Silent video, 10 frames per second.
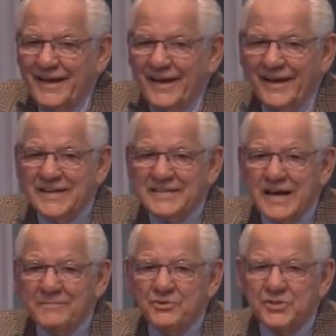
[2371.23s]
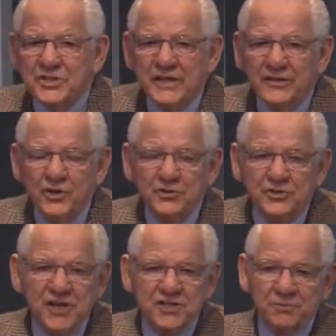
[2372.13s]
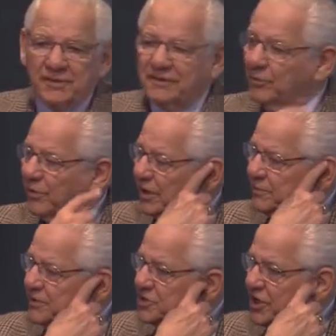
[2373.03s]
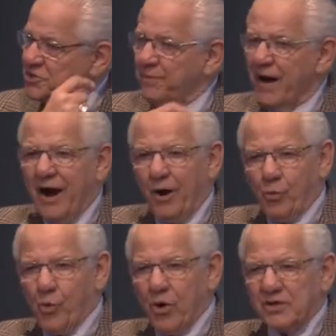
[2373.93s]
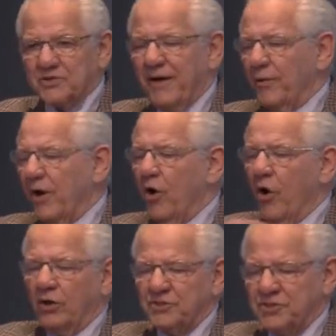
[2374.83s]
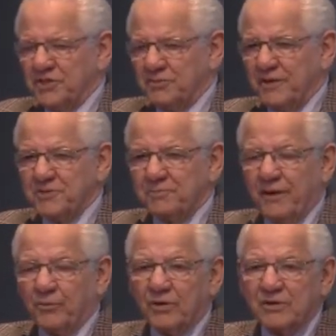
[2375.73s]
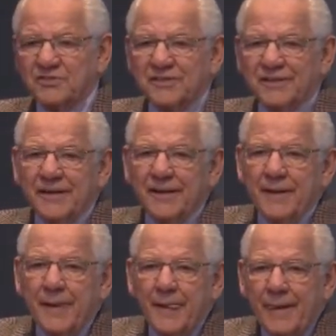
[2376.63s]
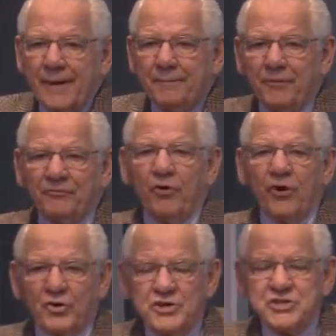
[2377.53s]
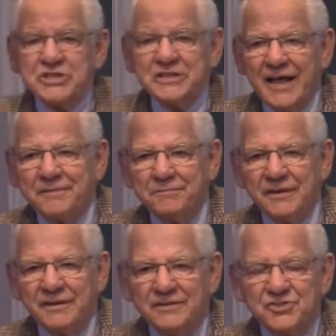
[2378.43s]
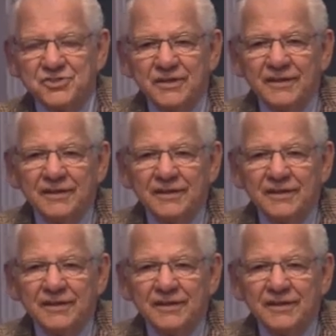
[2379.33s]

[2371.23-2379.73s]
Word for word: anytime you see in the New Testament that we're going to be judged by our works, by the way, all judgment is by works. But for a Christian, that means